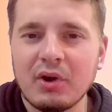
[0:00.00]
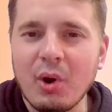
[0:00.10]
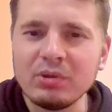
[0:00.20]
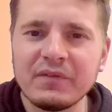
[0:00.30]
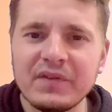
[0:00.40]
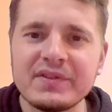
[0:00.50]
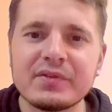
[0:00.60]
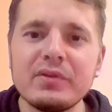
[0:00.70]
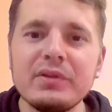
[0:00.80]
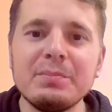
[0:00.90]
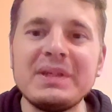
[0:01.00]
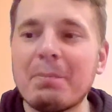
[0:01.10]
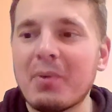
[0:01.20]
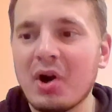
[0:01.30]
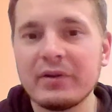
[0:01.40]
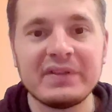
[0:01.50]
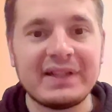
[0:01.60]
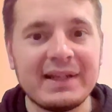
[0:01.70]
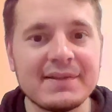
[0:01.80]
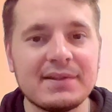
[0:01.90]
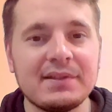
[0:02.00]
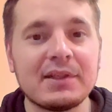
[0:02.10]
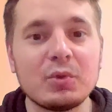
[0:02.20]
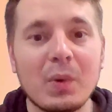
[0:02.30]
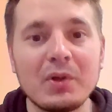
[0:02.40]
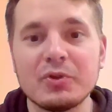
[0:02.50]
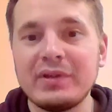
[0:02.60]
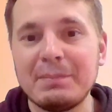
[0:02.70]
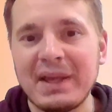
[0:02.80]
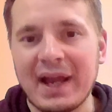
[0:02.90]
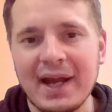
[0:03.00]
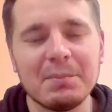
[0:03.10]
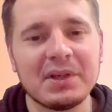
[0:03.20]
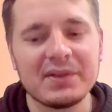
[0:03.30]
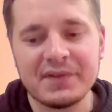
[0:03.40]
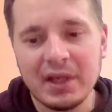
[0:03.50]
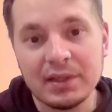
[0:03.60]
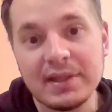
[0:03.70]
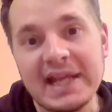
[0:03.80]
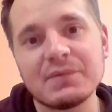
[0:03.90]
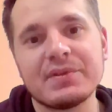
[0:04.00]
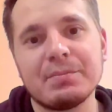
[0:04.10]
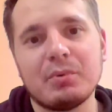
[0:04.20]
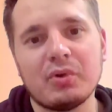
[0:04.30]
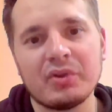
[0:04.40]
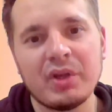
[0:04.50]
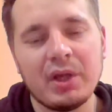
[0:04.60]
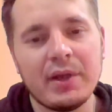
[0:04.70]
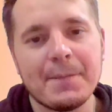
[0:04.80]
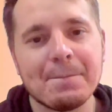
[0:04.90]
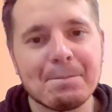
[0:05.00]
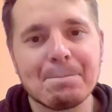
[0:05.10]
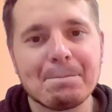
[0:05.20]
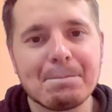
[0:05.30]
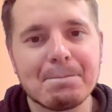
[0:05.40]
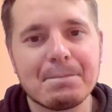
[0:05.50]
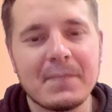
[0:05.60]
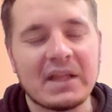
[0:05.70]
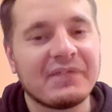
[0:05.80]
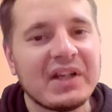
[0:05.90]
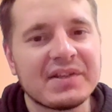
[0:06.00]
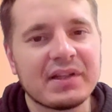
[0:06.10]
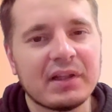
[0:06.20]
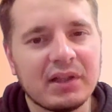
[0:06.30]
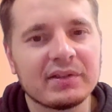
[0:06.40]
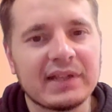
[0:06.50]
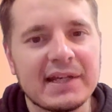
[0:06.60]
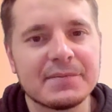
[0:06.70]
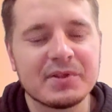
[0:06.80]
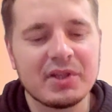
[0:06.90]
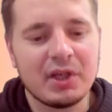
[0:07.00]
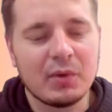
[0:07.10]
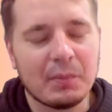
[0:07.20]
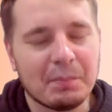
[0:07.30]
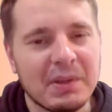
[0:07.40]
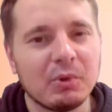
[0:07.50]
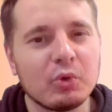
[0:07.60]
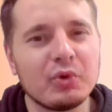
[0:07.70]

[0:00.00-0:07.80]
All those things could be part of the legacy that you want to leave behind because that's what's important. And I think that's a lot of times where people